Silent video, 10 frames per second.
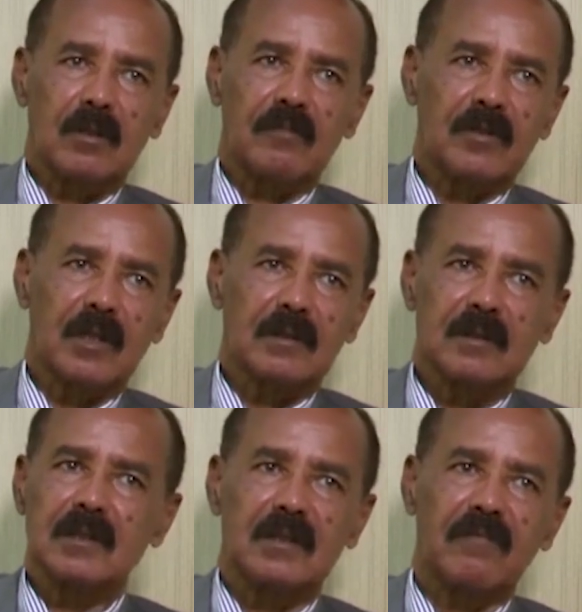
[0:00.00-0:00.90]
of trucks.
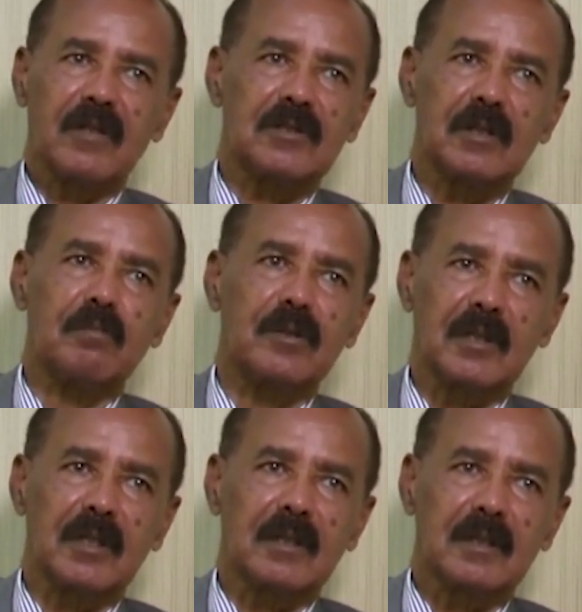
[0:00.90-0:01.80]
This is a very simple
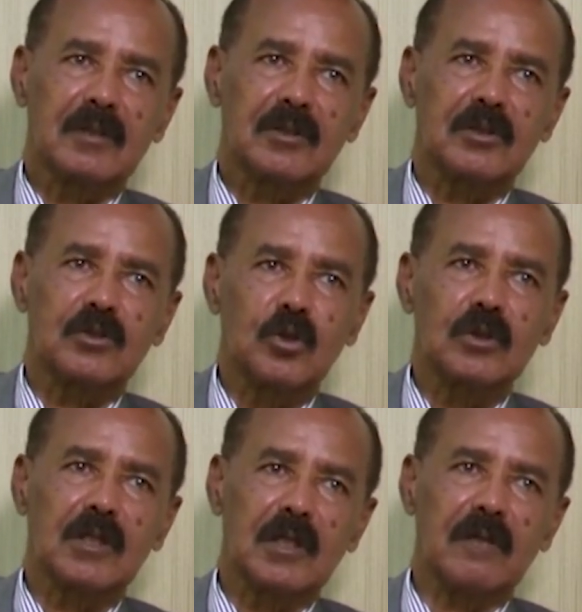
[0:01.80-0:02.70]
thing. So it's not
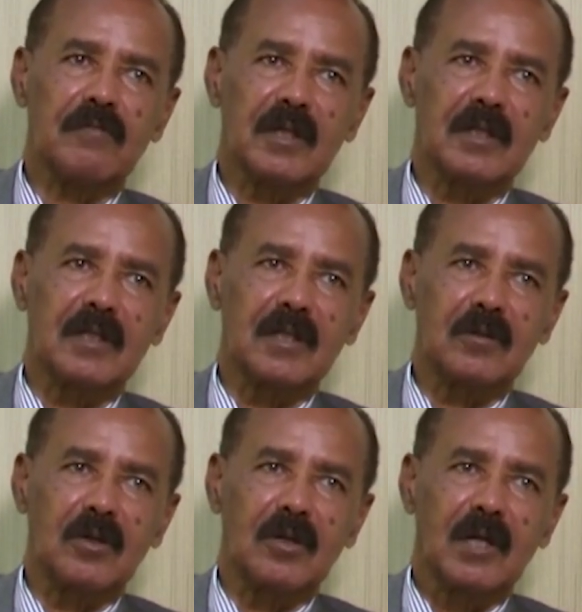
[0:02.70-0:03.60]
significant at
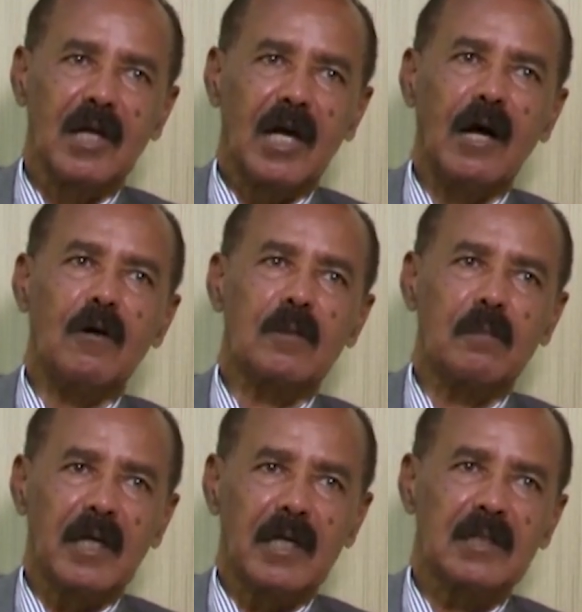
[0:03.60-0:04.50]
all. Our
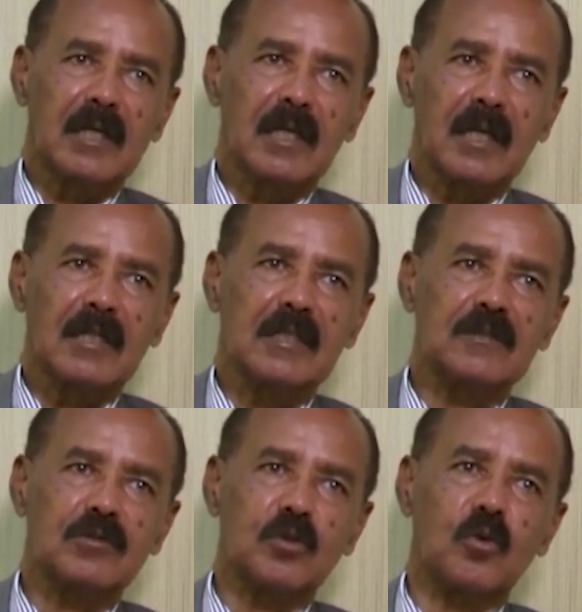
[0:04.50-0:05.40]
bilateral
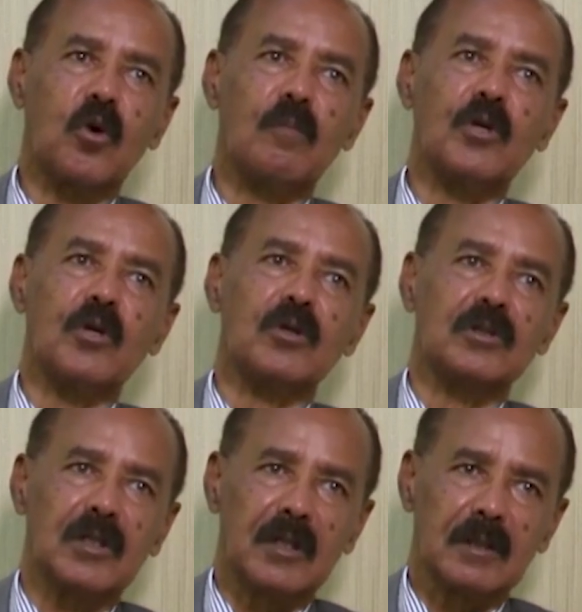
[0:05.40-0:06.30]
relations should go beyond
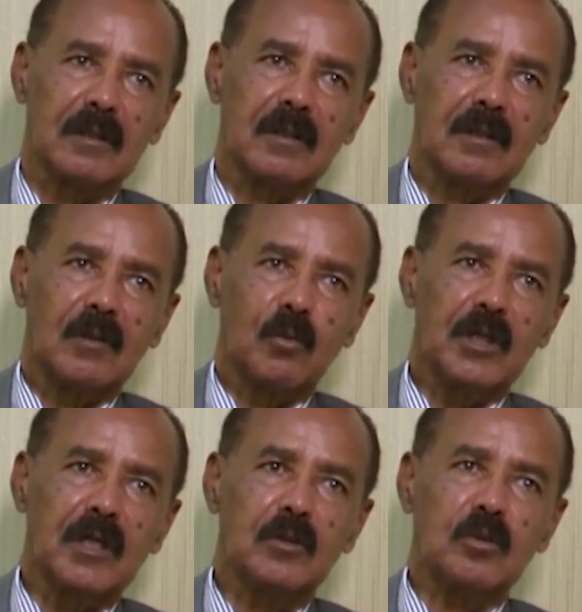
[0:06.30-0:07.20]
that. We
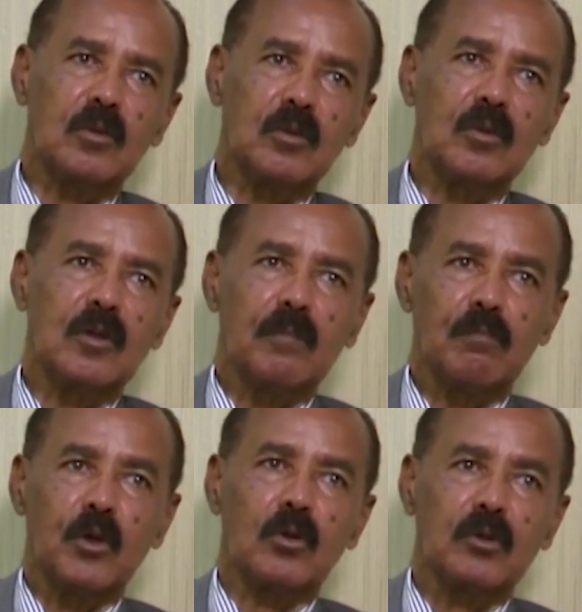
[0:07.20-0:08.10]
need to
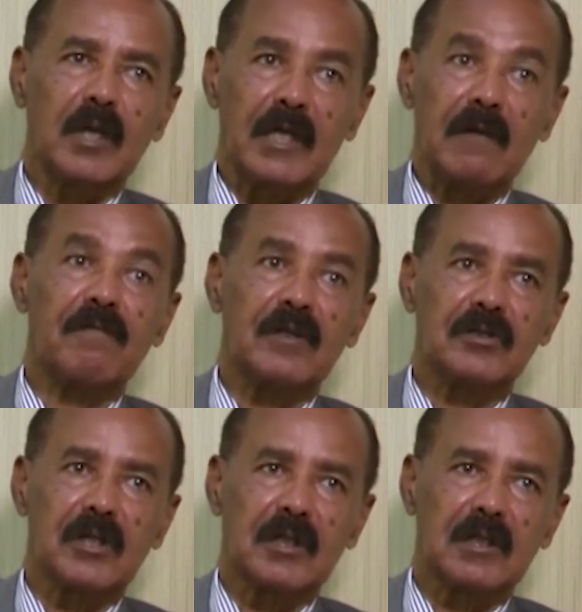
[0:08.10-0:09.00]
build an
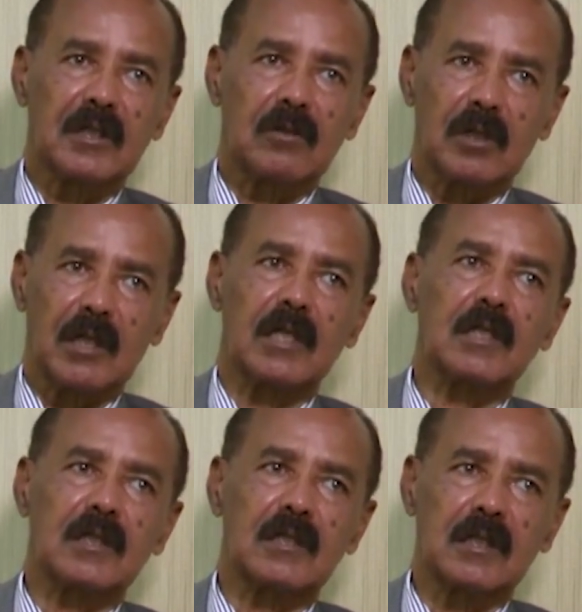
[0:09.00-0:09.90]
infrastructure or an
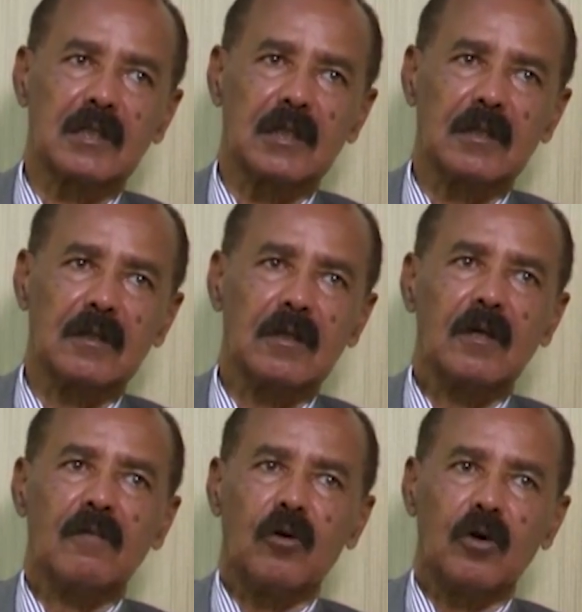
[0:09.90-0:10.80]
architecture
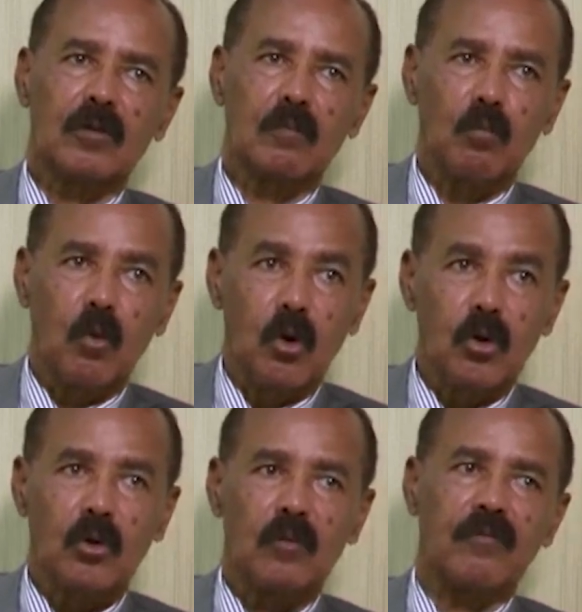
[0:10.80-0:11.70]
for
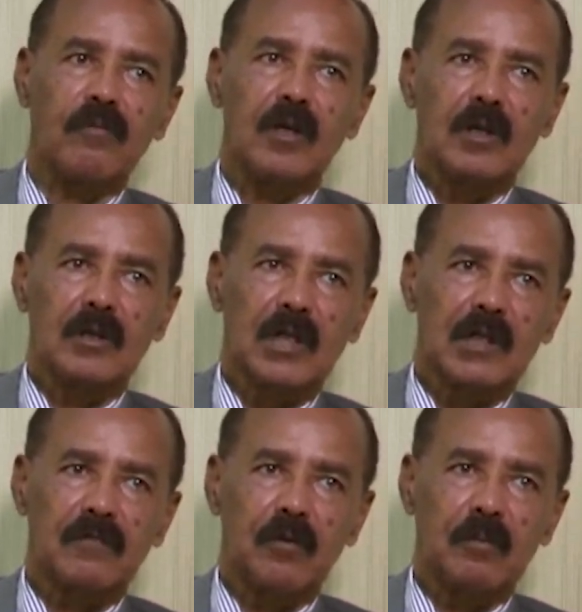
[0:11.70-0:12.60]
more of
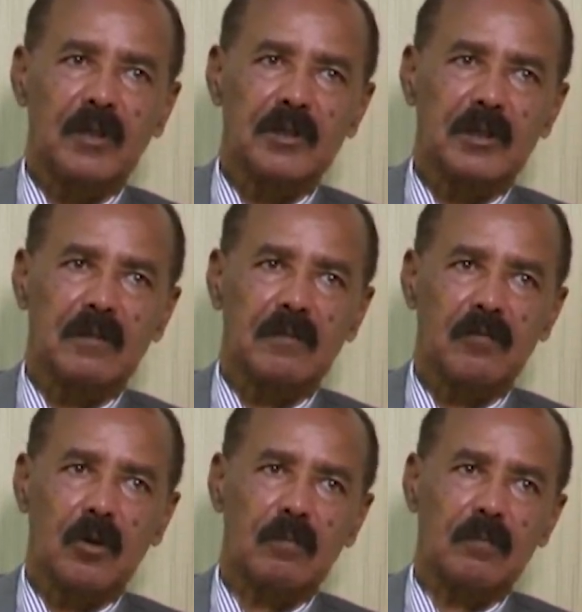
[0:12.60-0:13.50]
transformation
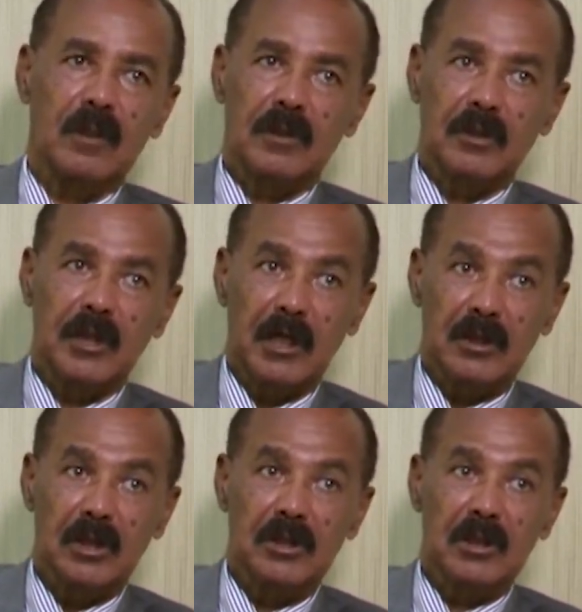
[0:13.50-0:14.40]
from the
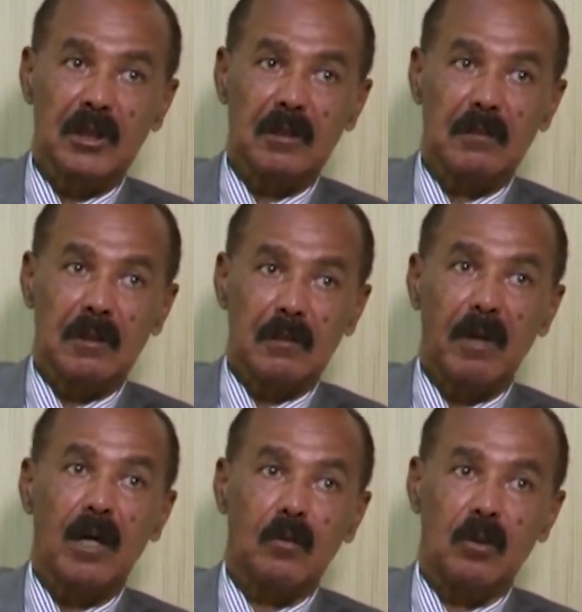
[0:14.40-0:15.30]
existing
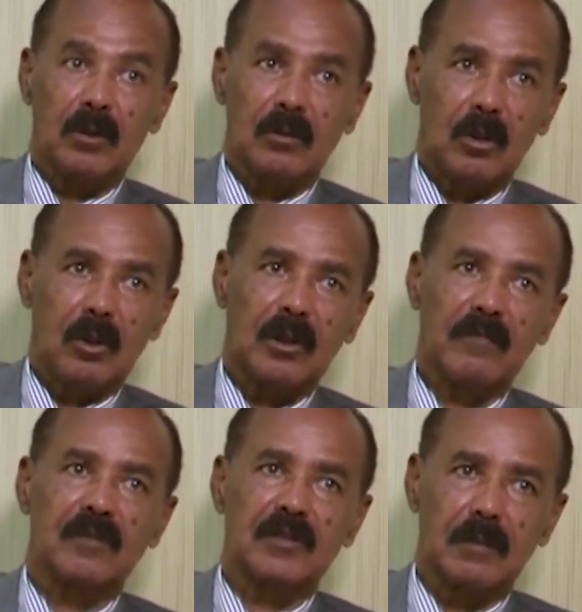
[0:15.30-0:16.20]
backward or
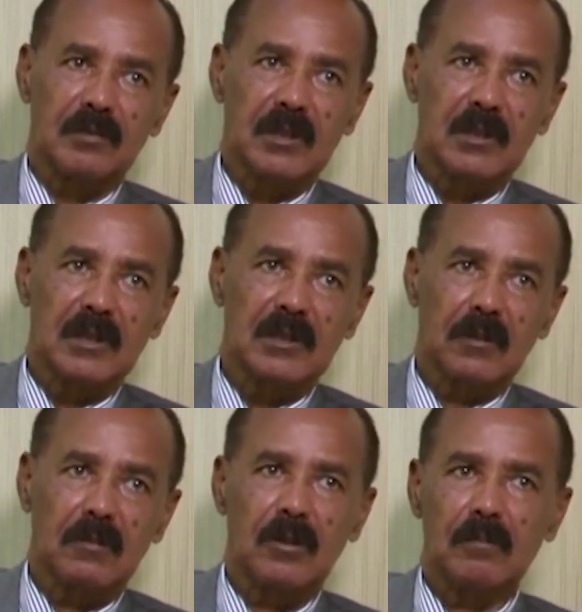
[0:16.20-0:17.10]
even subsistence
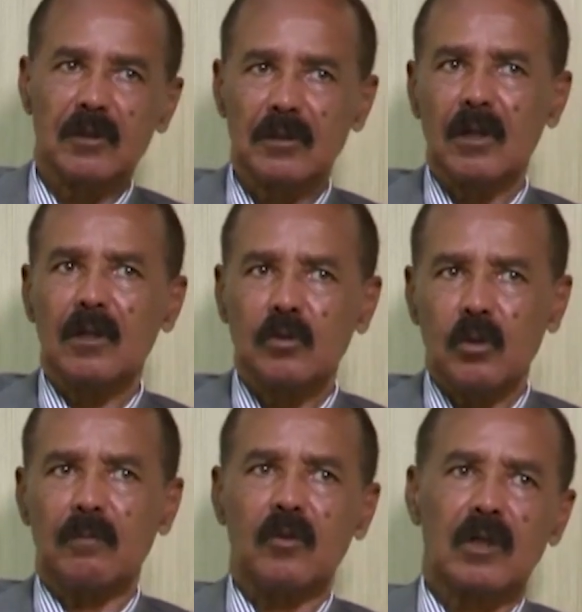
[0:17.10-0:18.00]
economies to
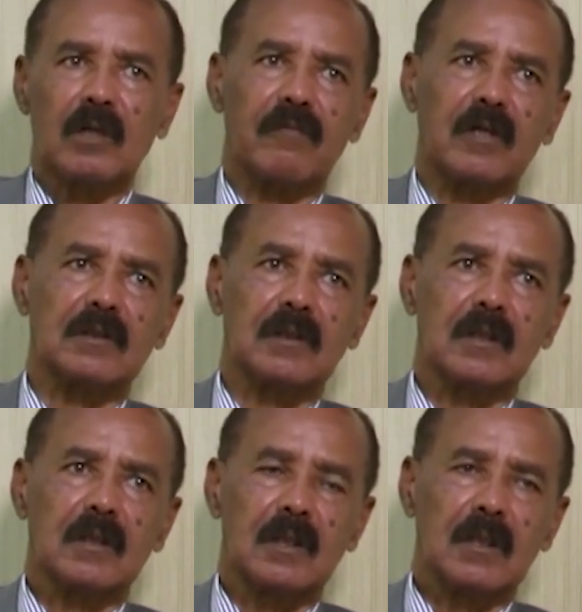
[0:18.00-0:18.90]
a more advanced
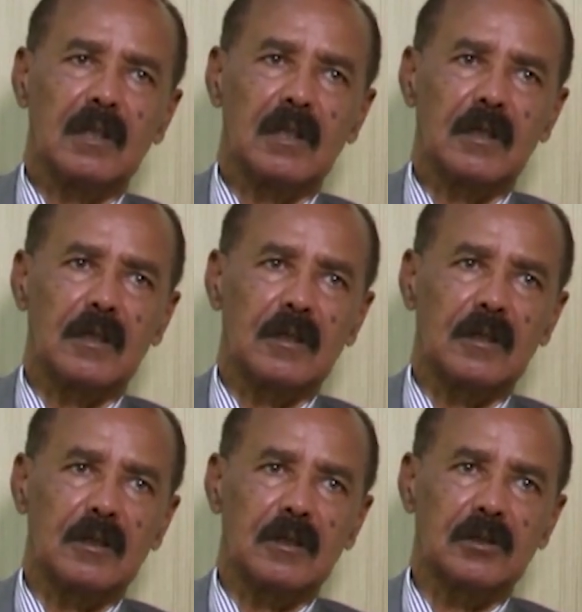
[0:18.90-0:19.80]

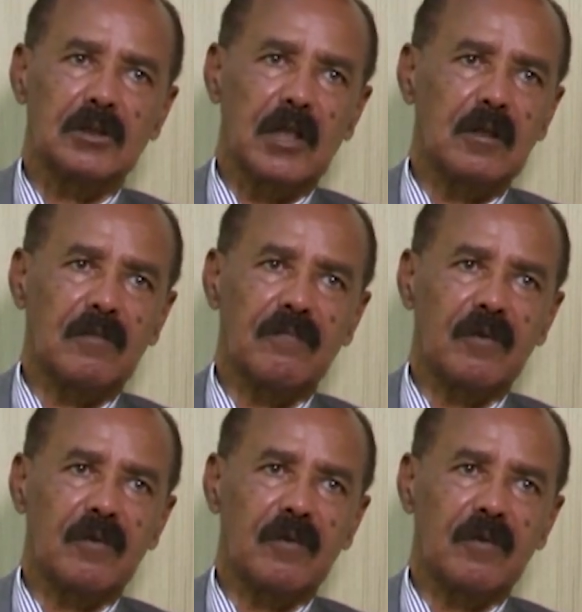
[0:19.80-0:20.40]
state of